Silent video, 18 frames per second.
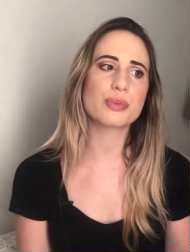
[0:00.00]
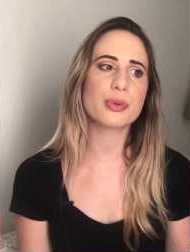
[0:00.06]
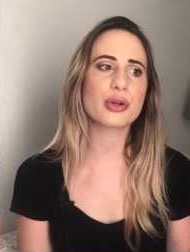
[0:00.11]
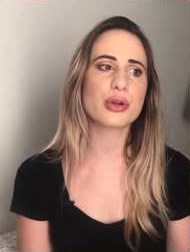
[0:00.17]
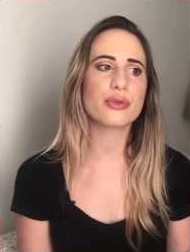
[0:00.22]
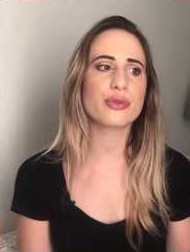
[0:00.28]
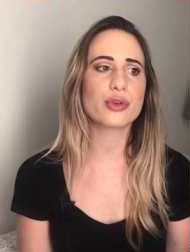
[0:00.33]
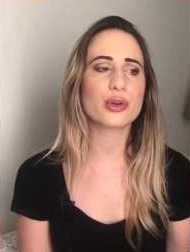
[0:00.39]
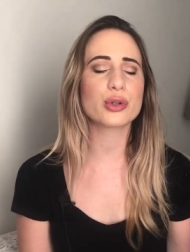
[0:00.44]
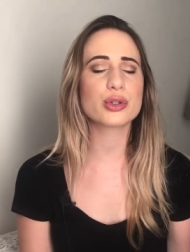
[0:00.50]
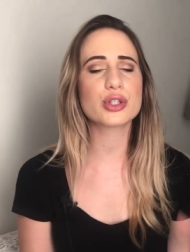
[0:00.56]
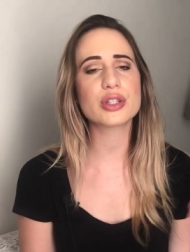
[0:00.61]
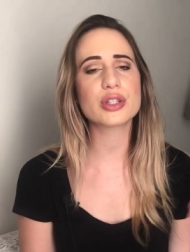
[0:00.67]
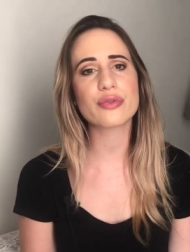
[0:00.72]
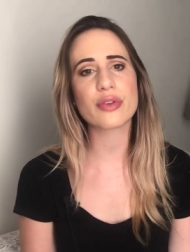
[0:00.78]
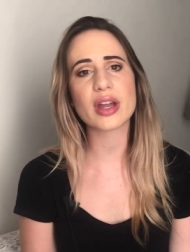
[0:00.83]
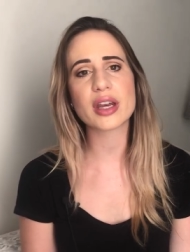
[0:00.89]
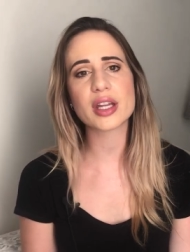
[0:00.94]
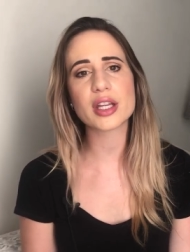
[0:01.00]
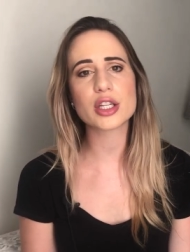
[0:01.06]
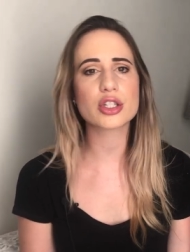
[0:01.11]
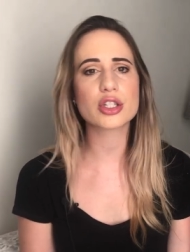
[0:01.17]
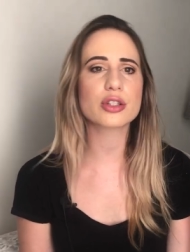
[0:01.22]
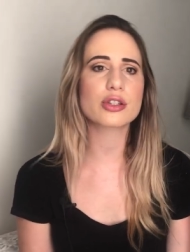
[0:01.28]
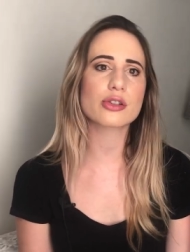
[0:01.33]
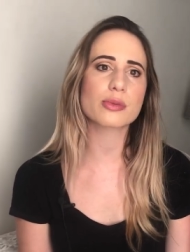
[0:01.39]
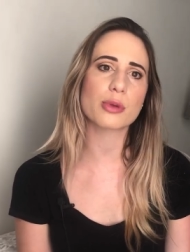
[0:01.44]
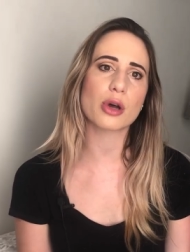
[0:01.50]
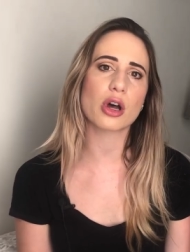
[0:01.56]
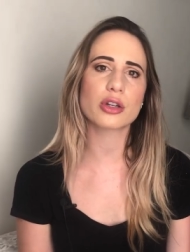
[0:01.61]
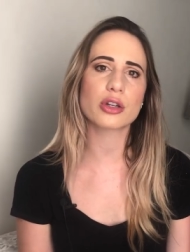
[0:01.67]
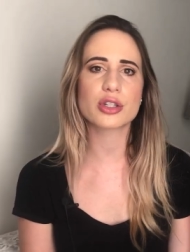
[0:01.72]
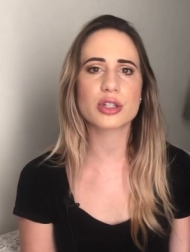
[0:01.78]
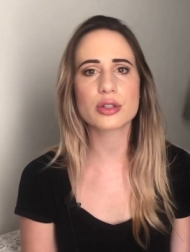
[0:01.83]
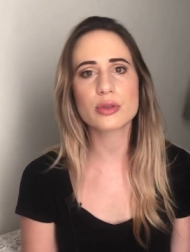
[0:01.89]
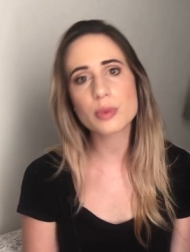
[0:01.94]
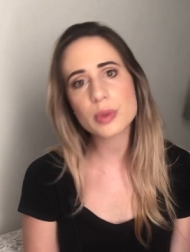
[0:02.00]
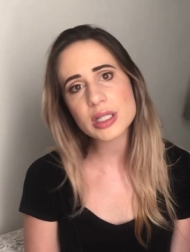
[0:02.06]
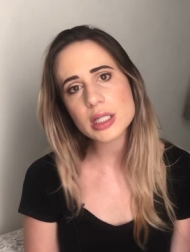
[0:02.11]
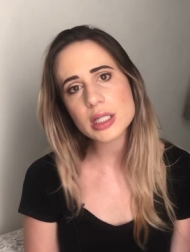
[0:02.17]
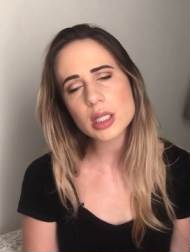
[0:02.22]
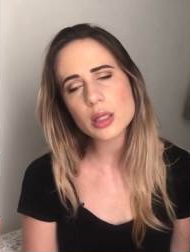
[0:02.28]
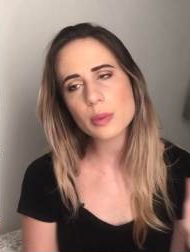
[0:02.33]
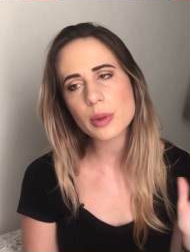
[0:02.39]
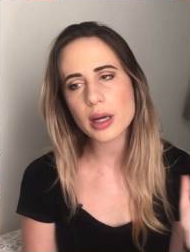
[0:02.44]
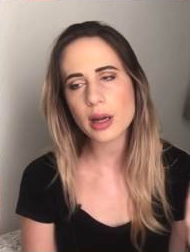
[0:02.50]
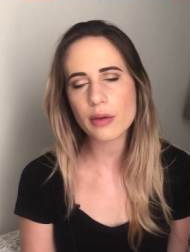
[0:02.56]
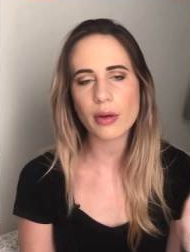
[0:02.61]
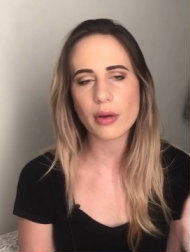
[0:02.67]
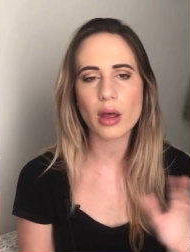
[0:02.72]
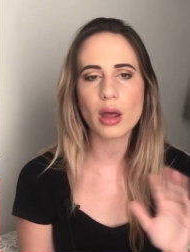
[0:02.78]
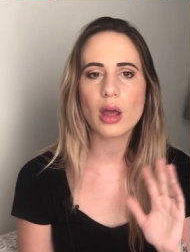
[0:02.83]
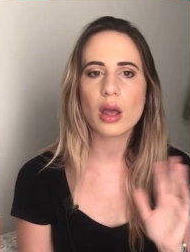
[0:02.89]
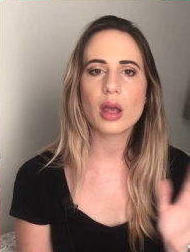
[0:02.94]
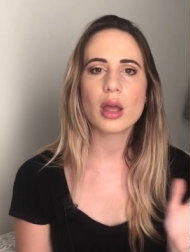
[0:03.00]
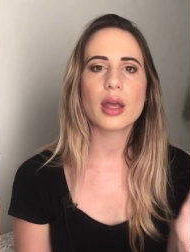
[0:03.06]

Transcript: beautiful, she's funny, she's smart, she's witty, whatever.